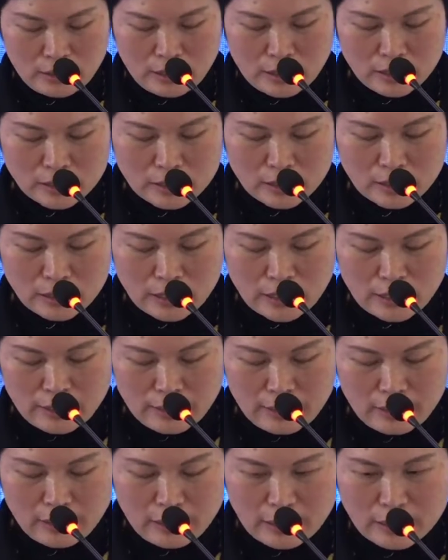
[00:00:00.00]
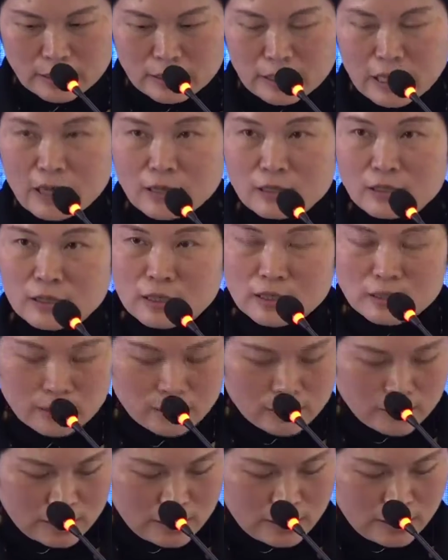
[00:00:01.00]
yesterday, His
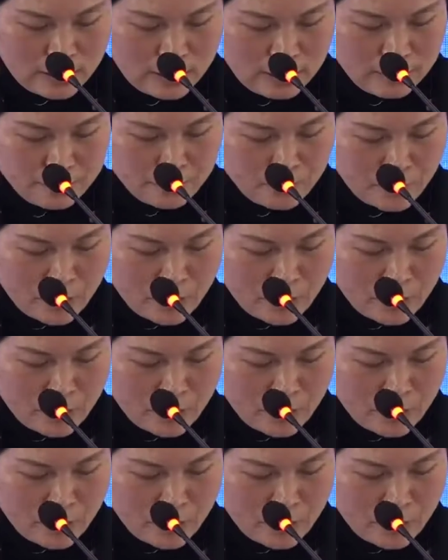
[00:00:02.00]
Excellency